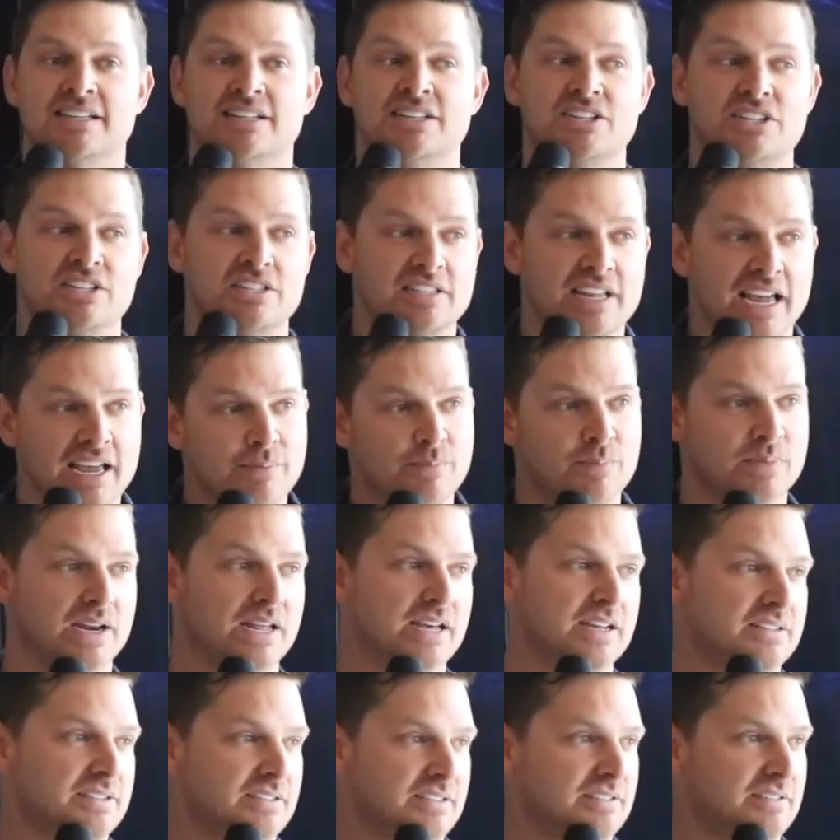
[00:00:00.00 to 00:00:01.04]

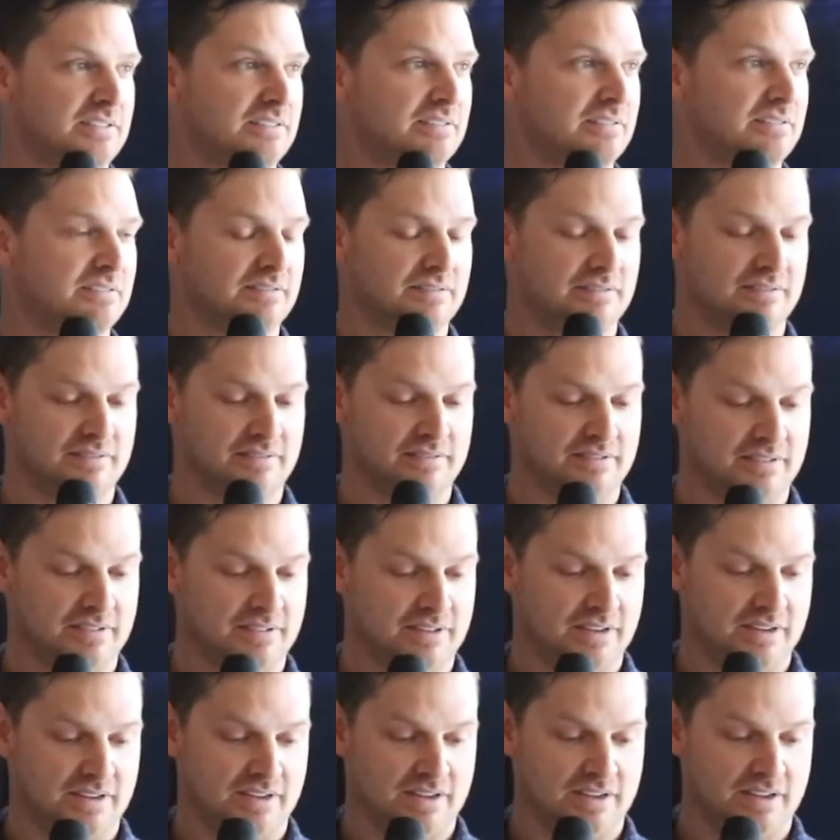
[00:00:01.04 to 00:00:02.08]
sameness.
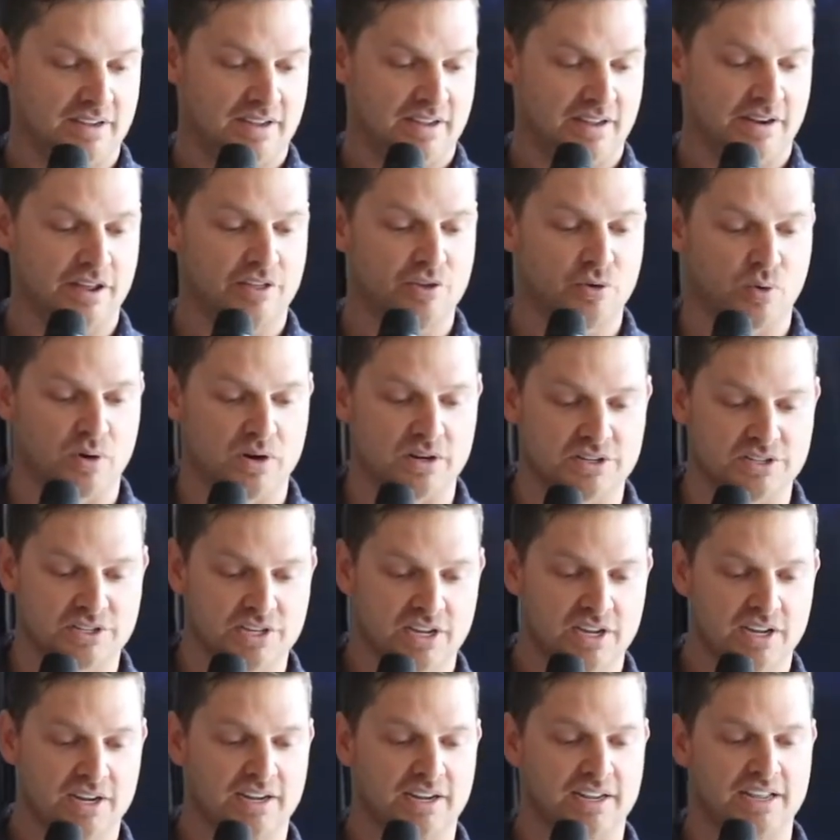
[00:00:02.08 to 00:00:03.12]
In other words,
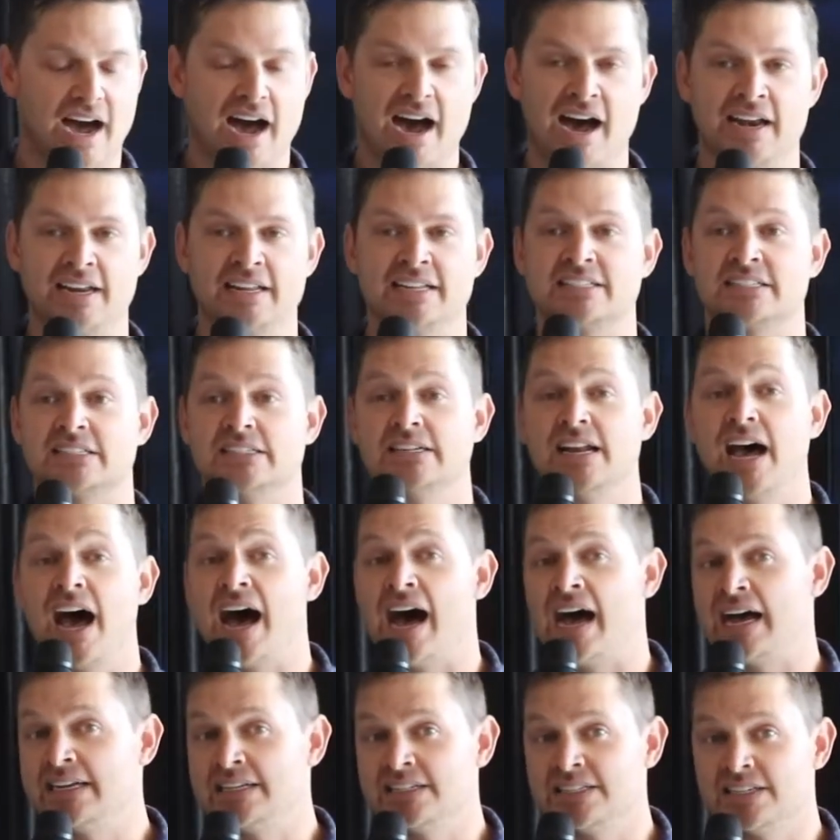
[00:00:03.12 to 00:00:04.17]
God is
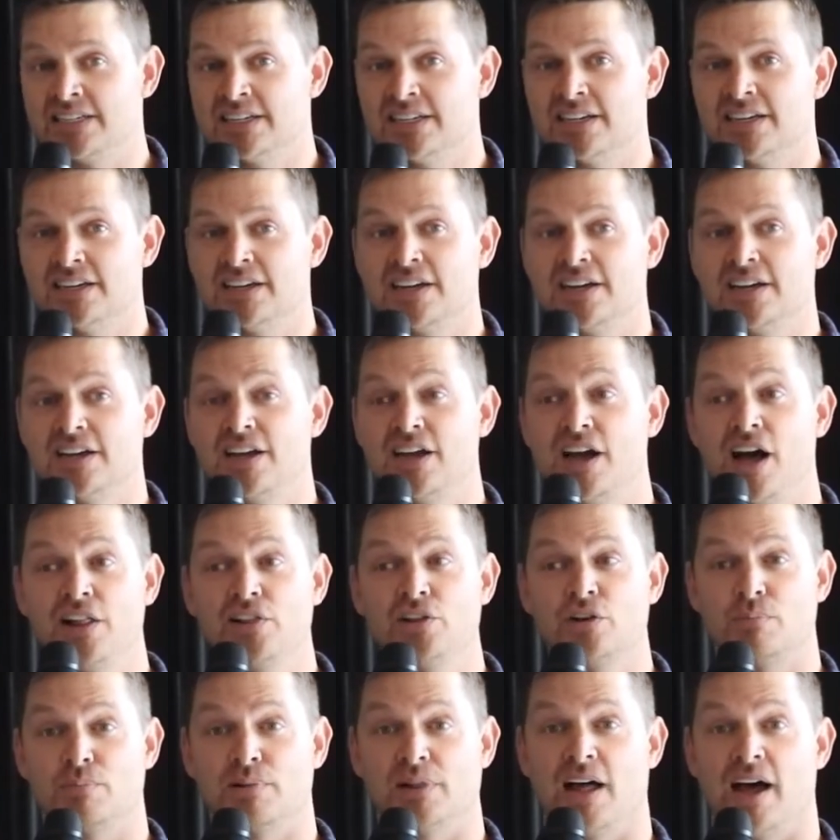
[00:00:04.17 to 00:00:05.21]
not
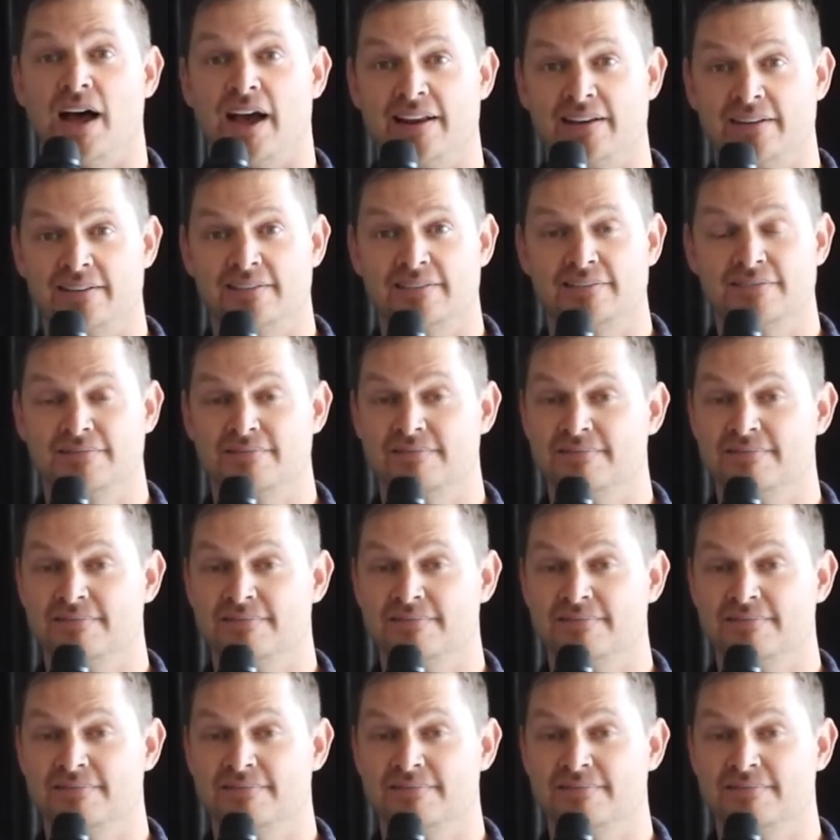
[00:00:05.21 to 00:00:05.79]
colorblind.